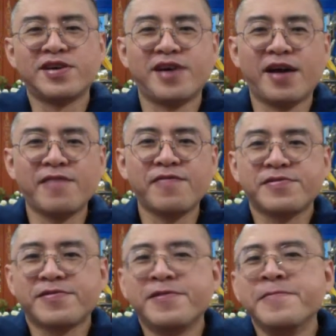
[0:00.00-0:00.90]

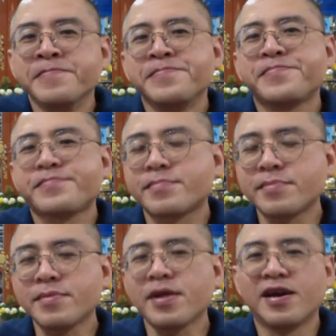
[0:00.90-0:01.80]
effort
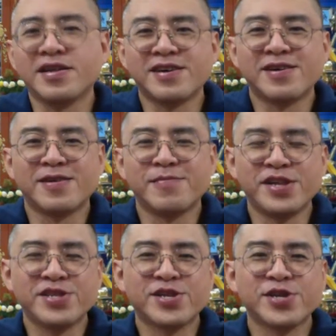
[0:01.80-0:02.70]
at
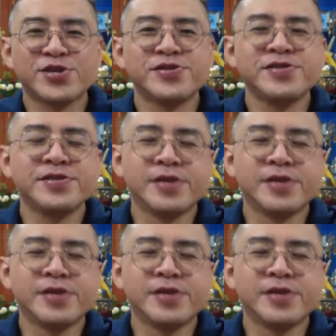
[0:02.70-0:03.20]
meditation.